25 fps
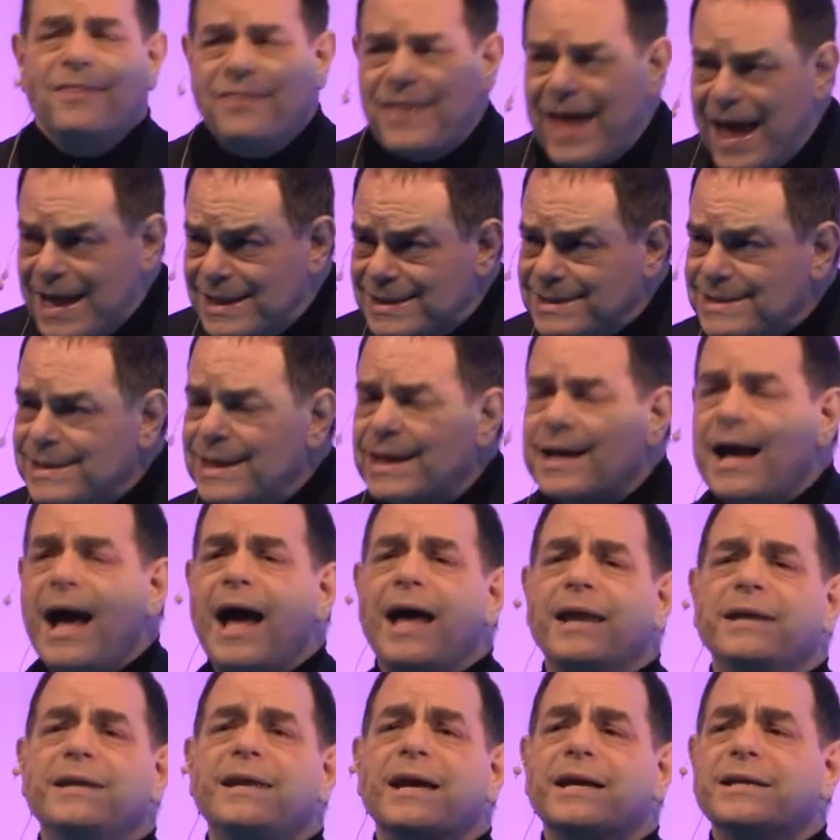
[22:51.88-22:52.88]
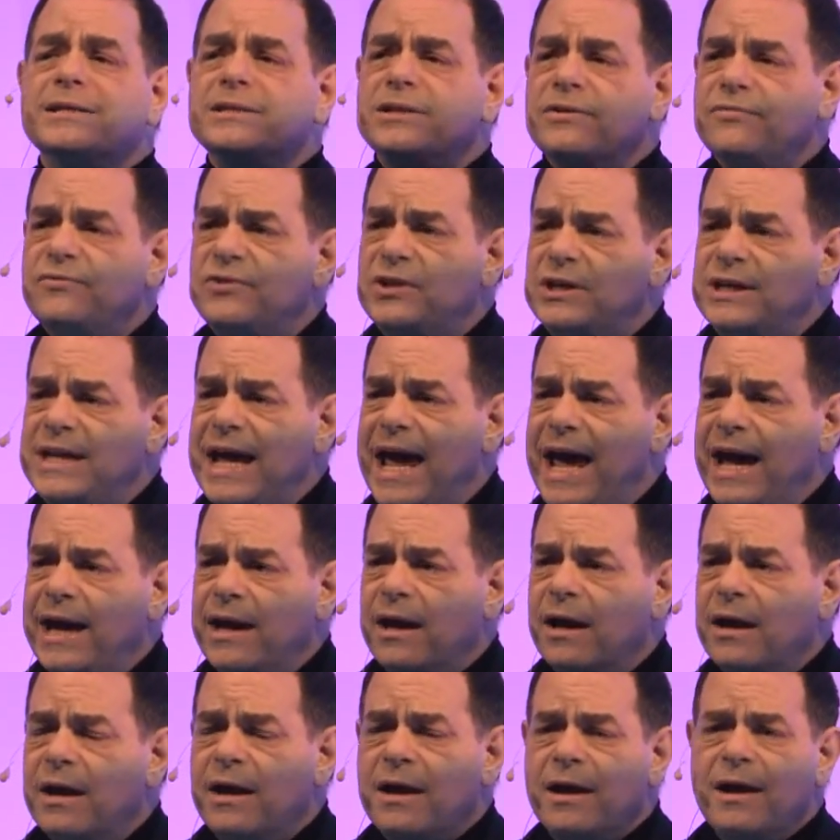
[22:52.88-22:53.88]
That's the context of today.
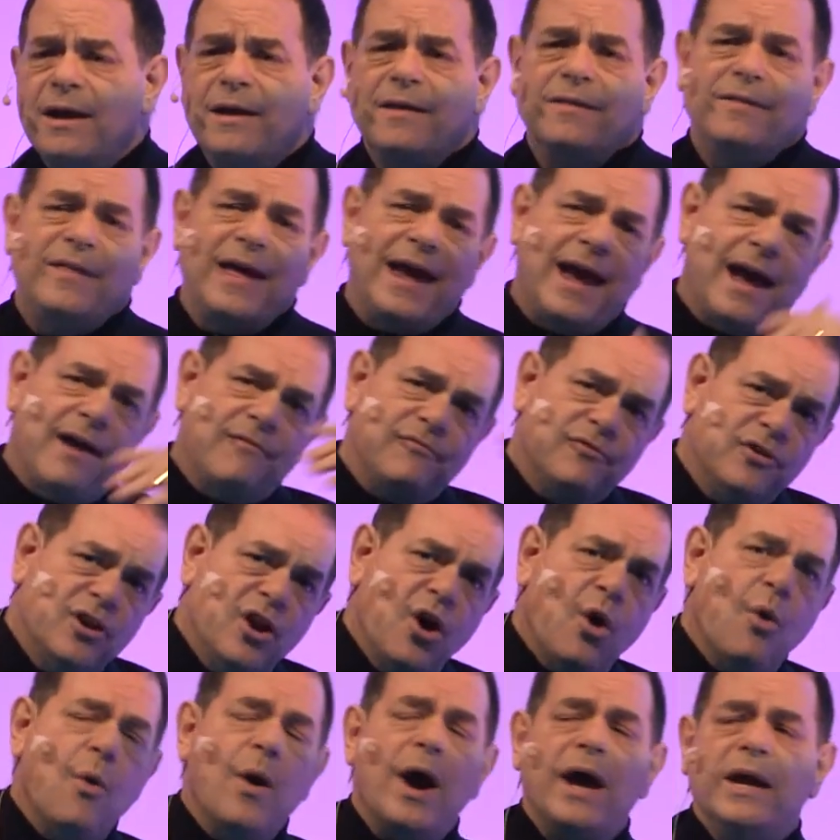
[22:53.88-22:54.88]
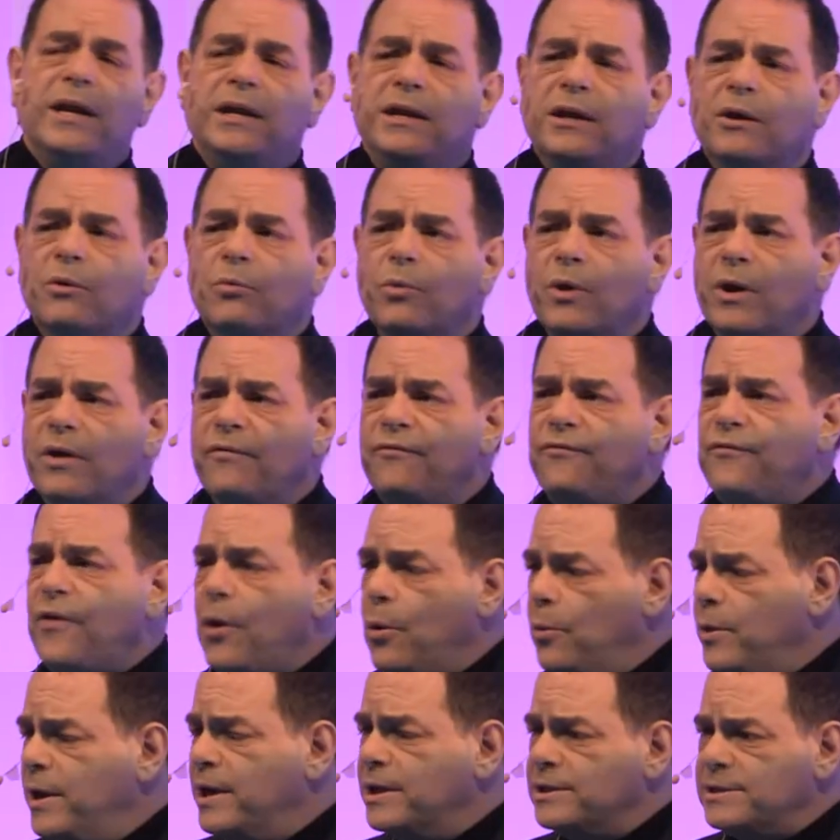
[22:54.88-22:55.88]
They have no idea what a
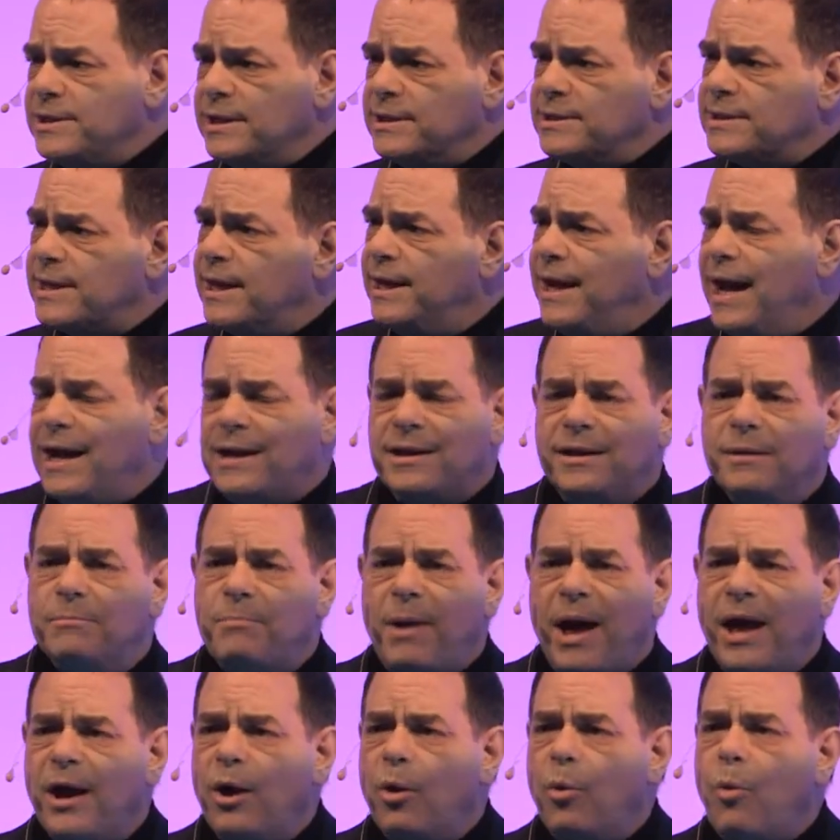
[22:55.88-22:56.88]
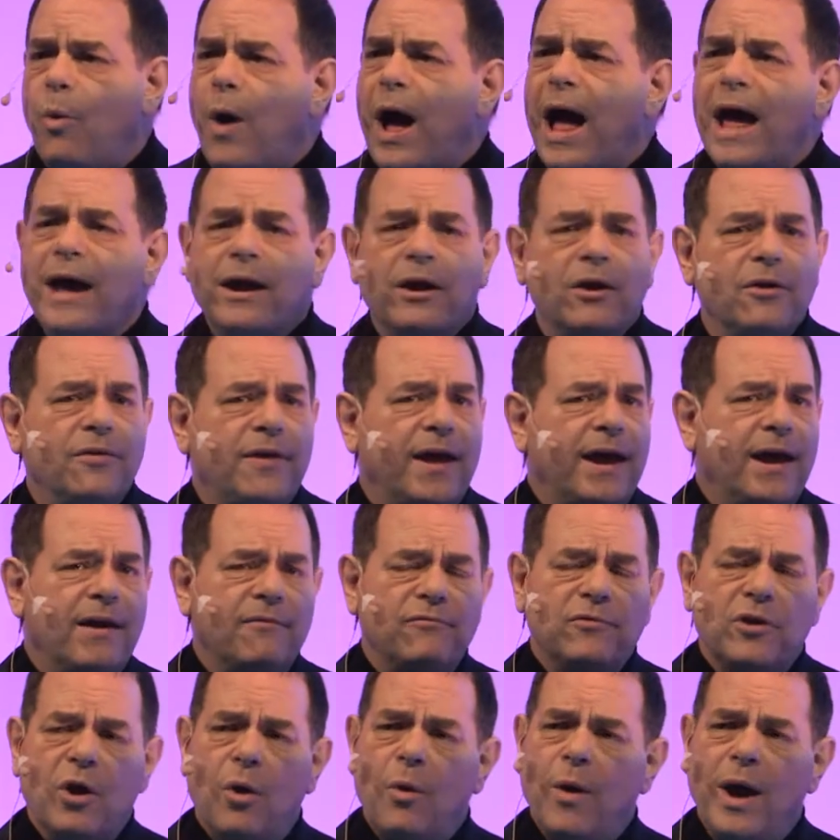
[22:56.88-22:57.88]
phone is that's connected by a wire. They
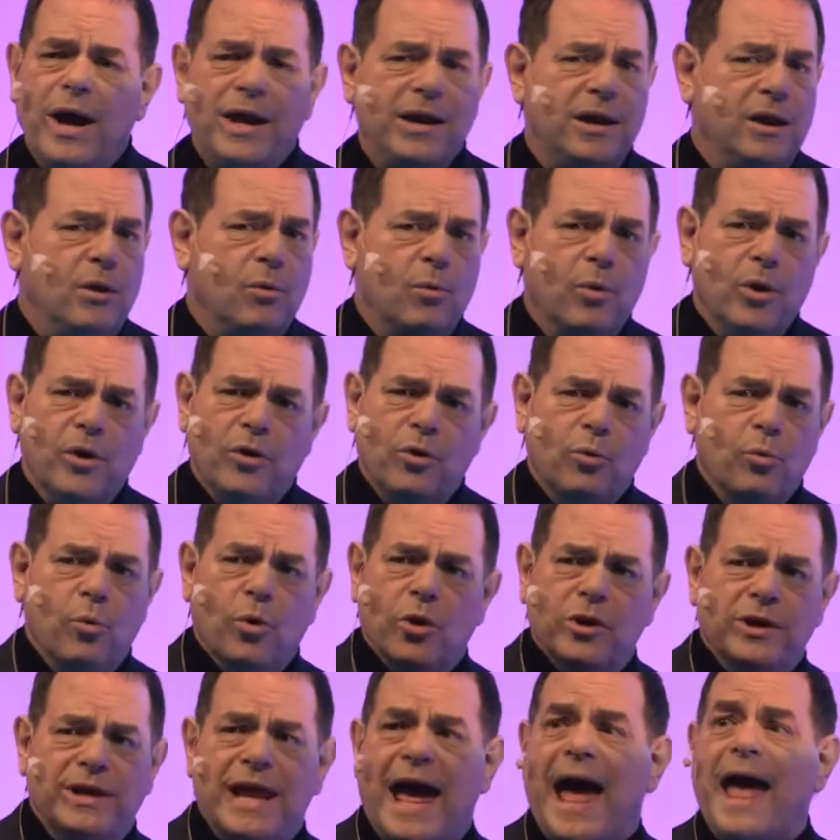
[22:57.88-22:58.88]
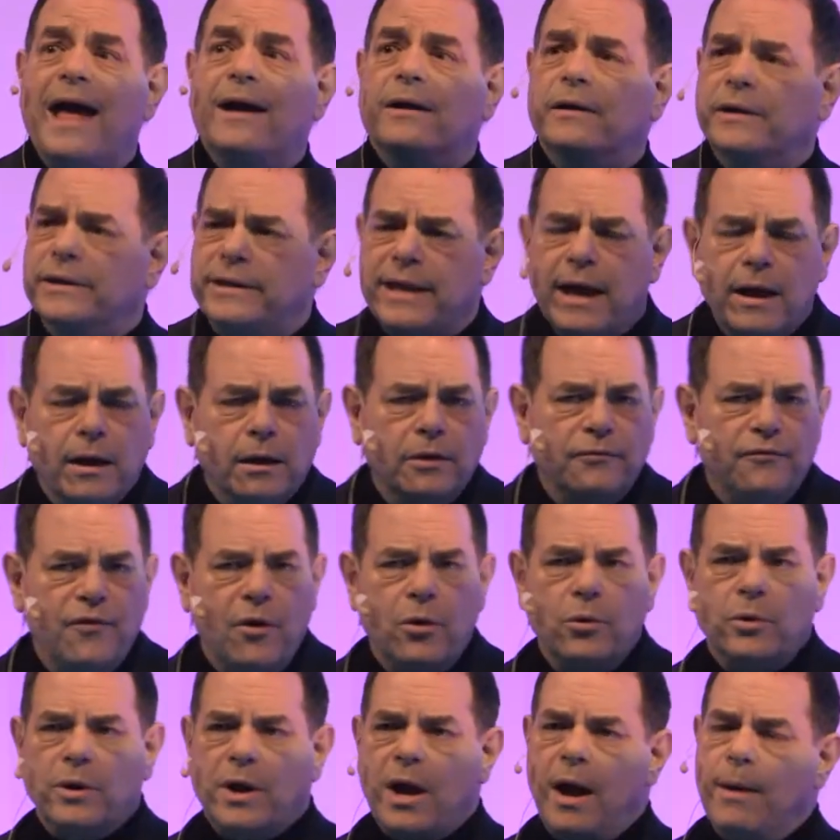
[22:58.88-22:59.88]
have no idea where the word
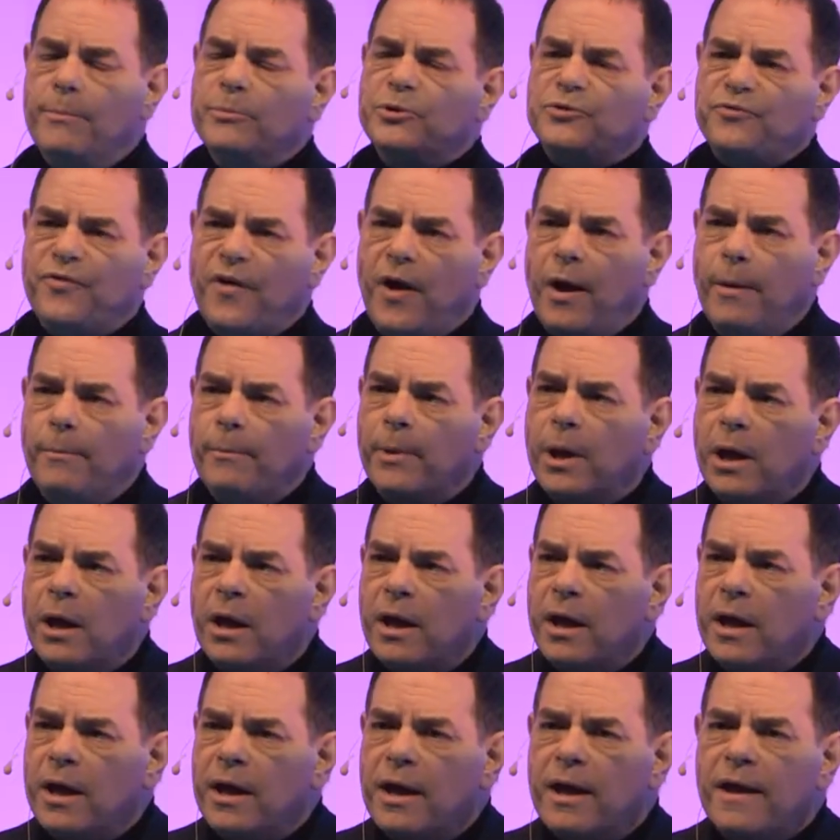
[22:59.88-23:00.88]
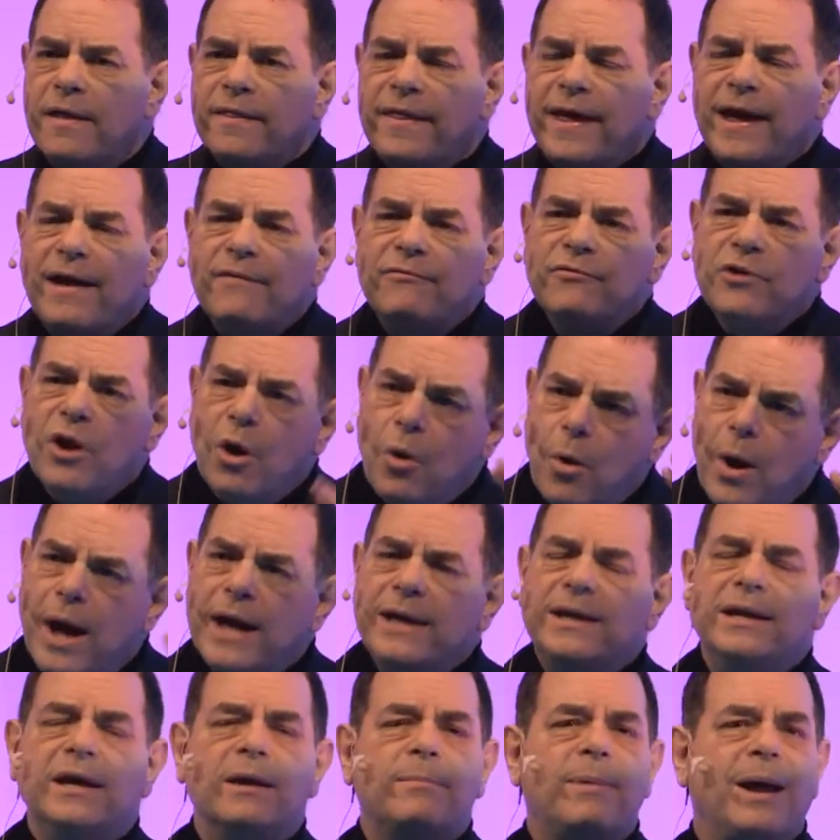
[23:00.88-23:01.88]
dial-a-telephone comes from. They have no
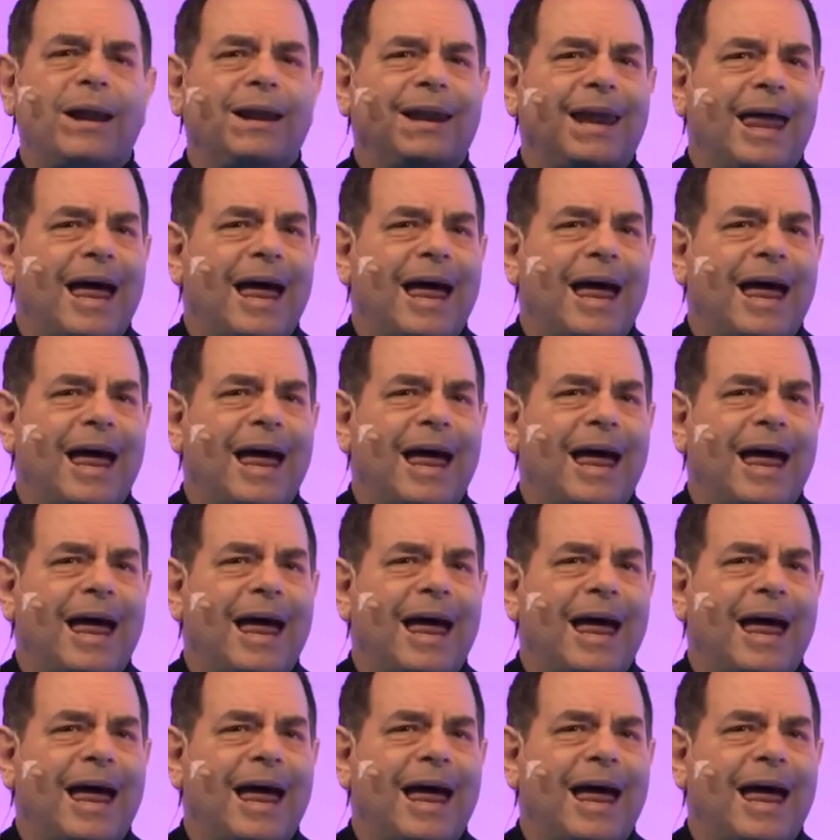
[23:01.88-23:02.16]
idea about